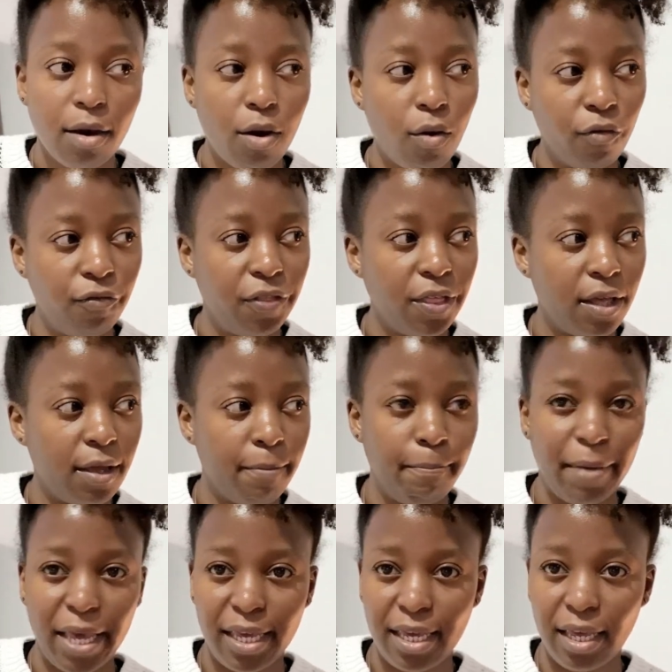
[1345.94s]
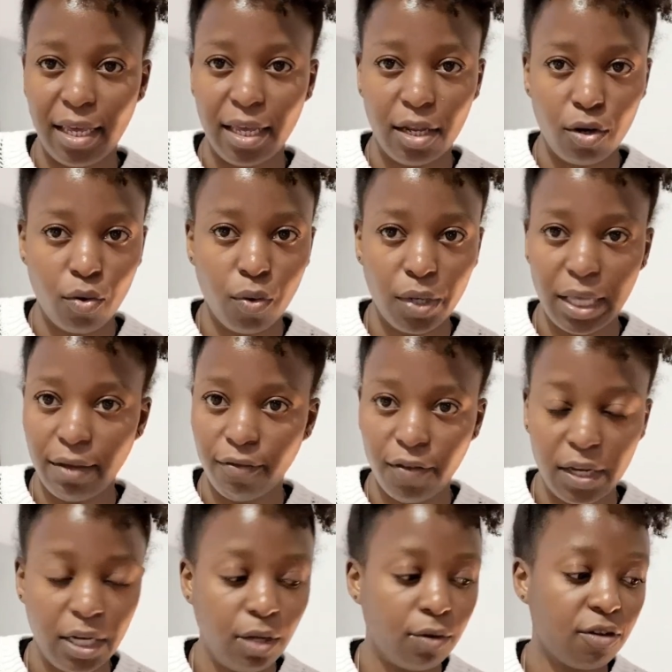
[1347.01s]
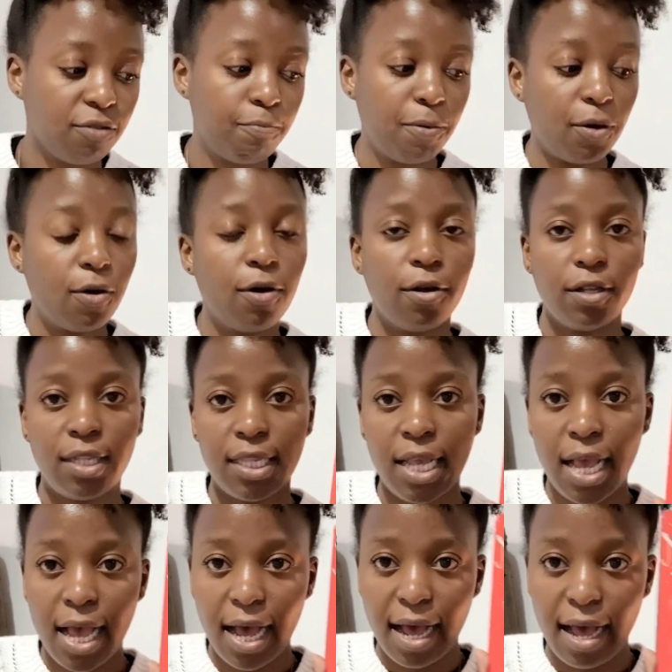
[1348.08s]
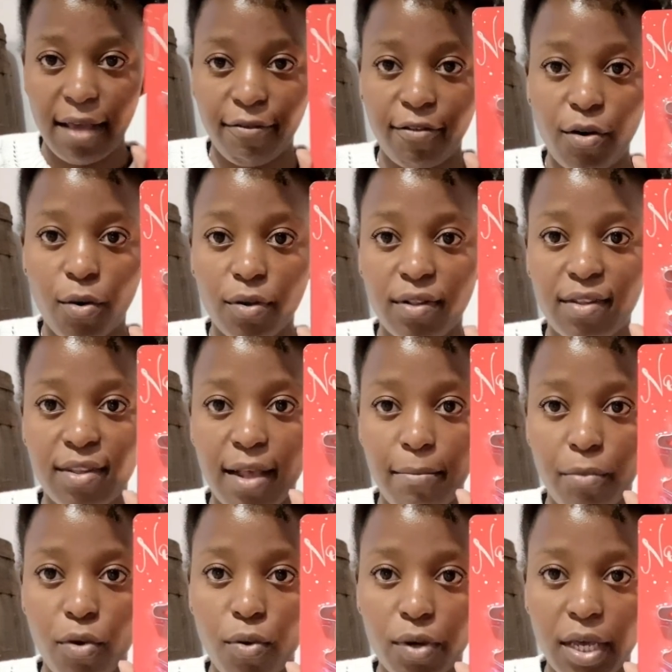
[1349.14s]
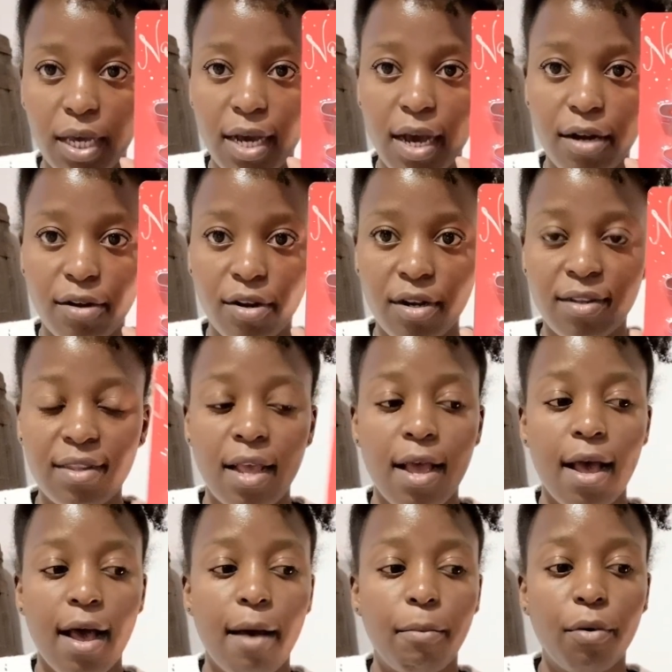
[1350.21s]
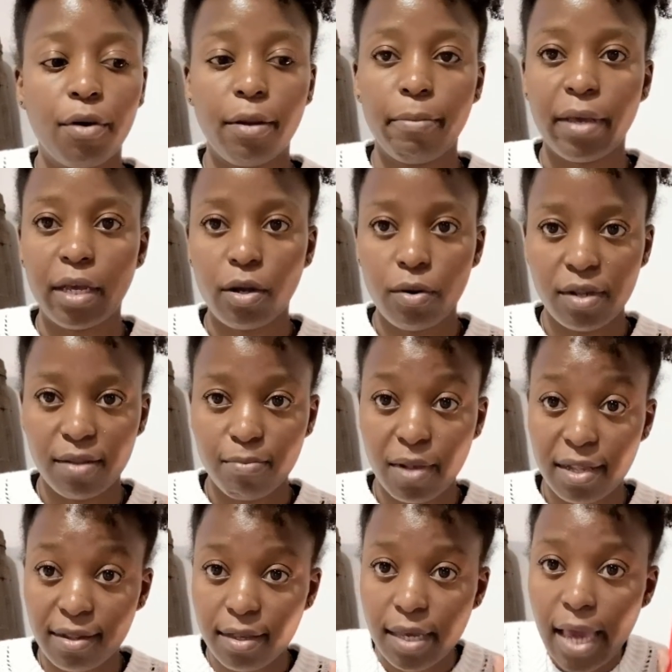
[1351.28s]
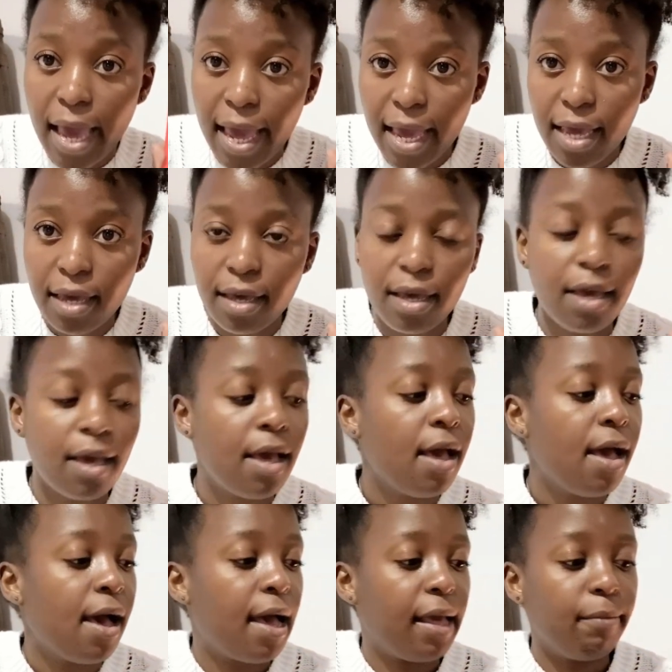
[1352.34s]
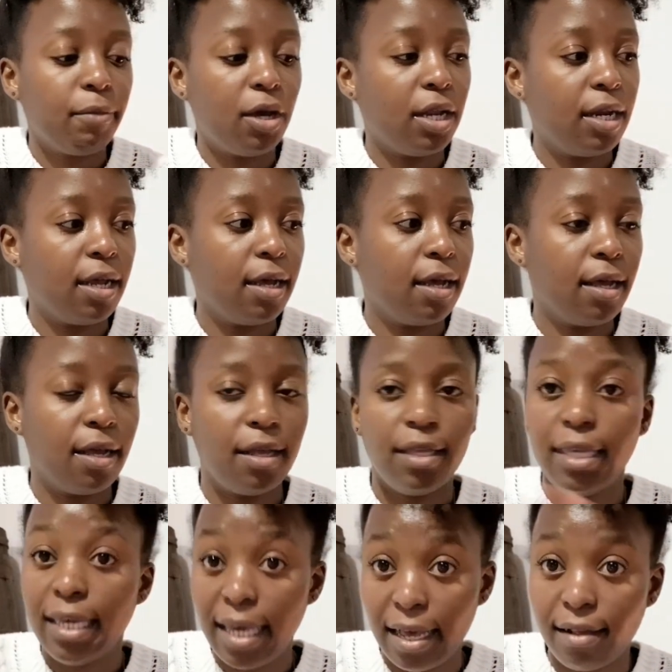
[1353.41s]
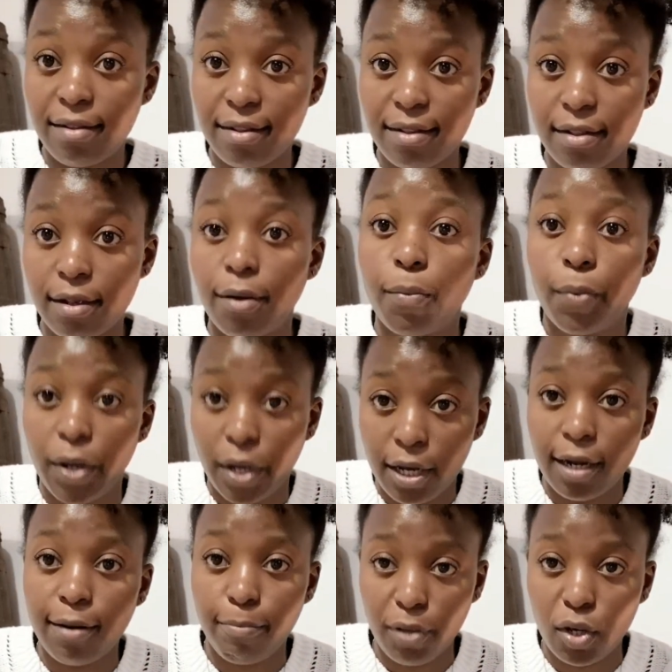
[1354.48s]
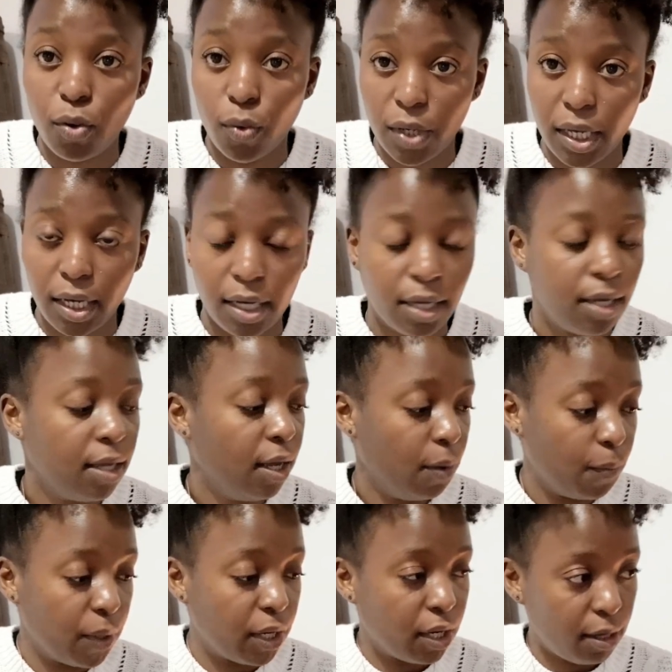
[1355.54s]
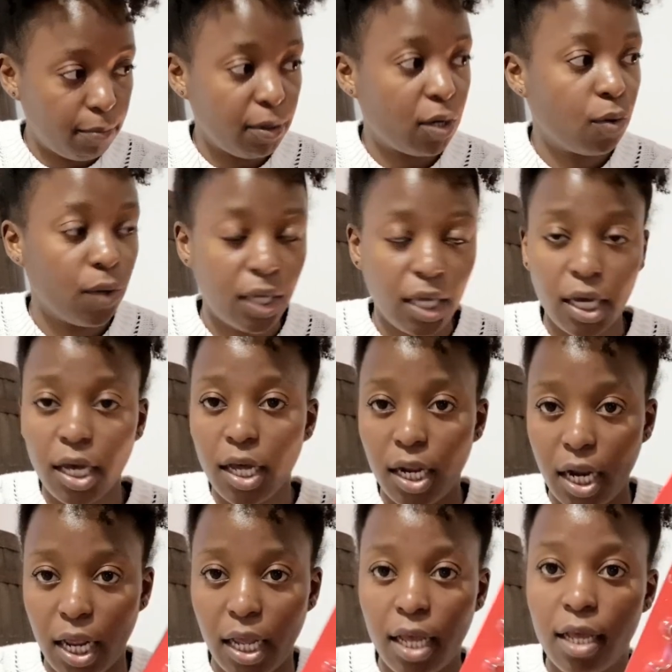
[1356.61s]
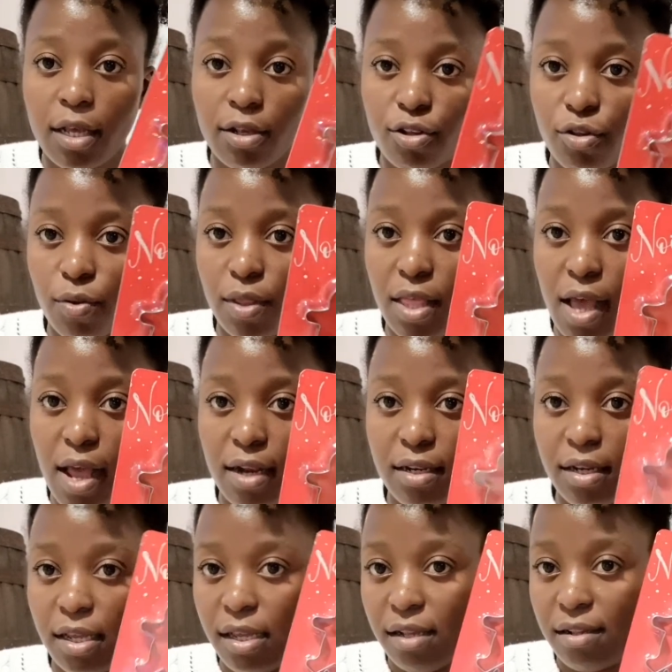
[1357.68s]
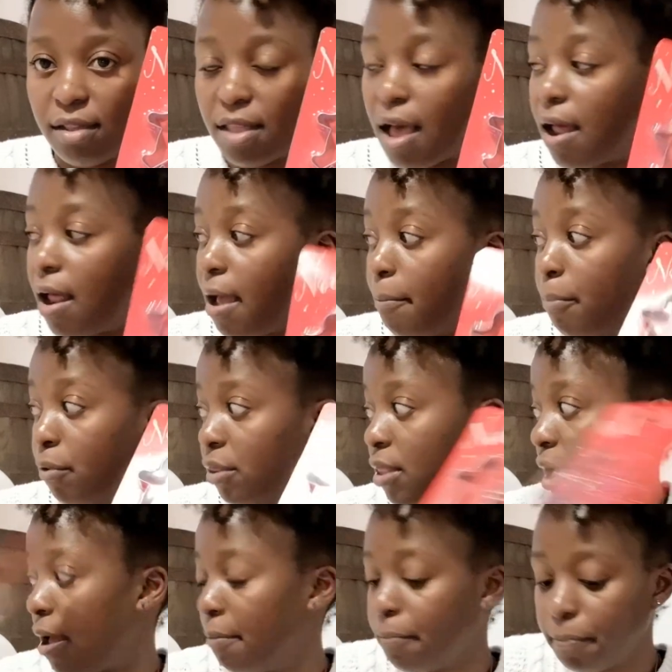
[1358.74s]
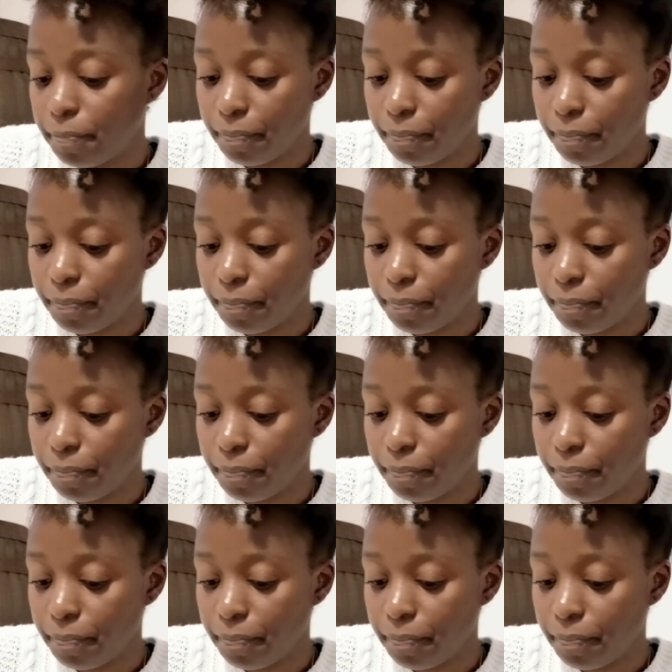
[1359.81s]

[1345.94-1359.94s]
of the baking and cooking videos, because I've got some cookie cutters. I'm gonna make Christmas cake. Yes, we're gonna be cooking. We're gonna be cooking, honey. So that is that. I bought that.